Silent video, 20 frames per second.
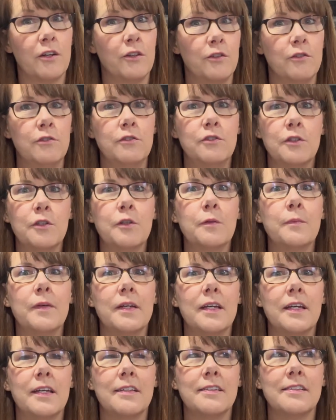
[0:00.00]
YouTube
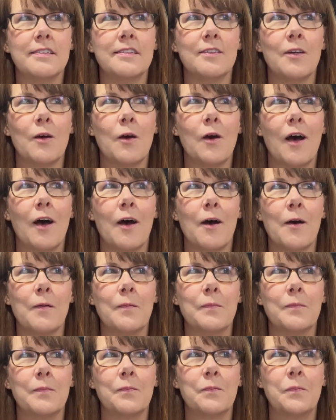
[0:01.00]
is
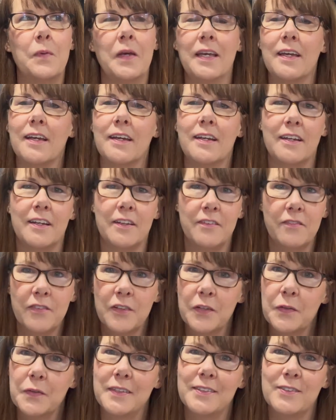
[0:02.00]
being an
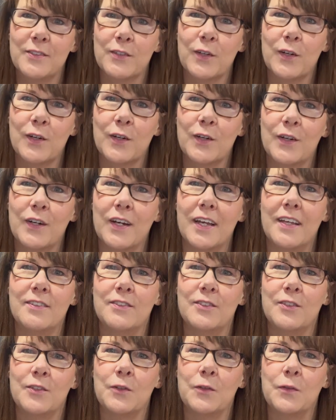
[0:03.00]
influencer
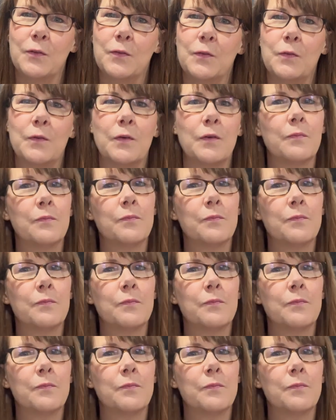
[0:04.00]
into